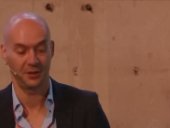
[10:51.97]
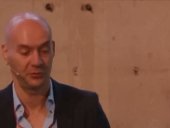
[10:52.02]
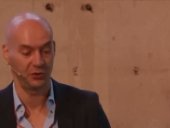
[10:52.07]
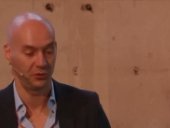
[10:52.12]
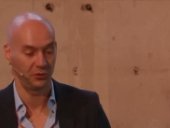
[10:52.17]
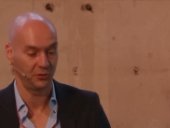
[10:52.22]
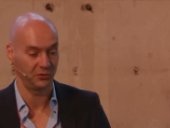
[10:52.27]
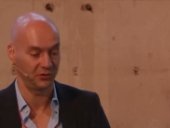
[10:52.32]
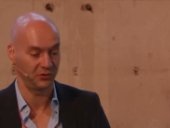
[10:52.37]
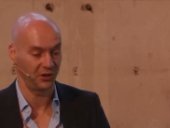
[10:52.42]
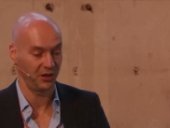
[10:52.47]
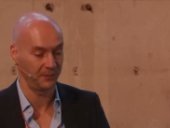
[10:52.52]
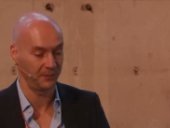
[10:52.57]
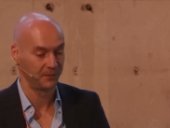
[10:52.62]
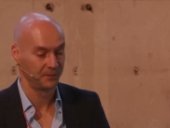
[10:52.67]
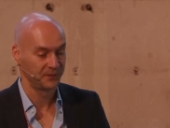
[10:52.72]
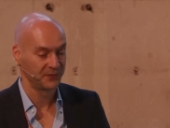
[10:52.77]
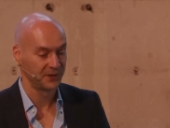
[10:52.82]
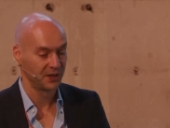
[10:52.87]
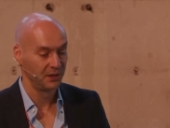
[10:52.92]
you could say.
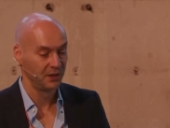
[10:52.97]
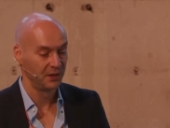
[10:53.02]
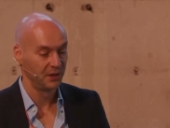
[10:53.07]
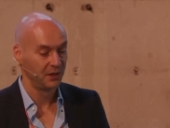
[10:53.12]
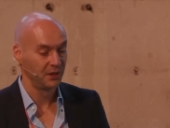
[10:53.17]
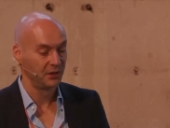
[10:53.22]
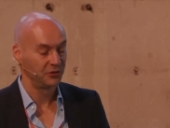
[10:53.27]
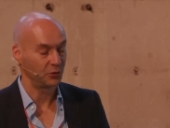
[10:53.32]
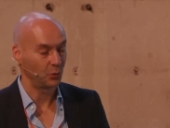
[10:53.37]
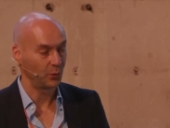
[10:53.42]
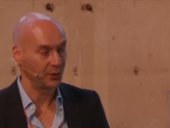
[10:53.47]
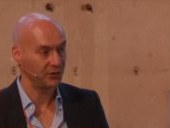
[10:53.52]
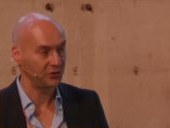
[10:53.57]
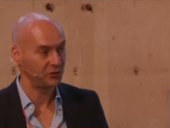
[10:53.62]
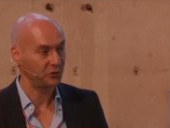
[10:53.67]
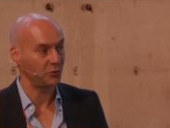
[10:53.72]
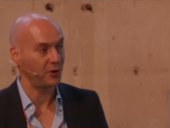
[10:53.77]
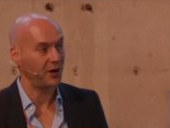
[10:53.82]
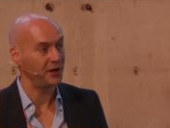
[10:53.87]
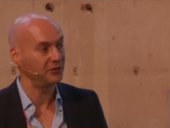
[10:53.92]
So what it's
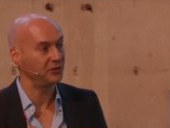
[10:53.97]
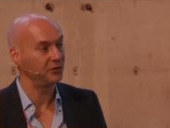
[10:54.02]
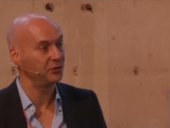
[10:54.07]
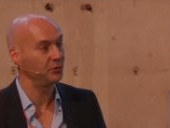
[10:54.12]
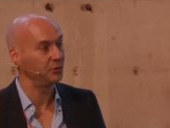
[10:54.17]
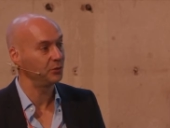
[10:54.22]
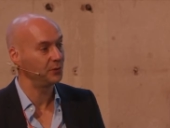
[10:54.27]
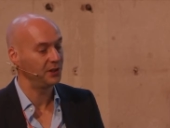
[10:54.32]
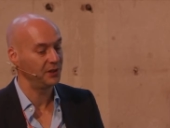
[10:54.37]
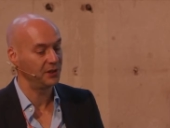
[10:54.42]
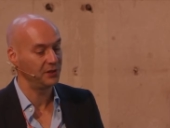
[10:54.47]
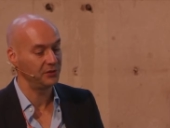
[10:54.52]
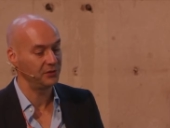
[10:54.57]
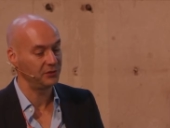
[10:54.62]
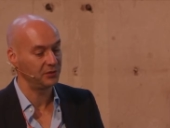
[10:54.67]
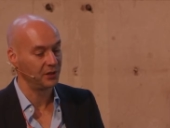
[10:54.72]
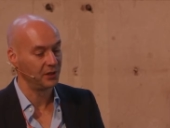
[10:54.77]
trying to do is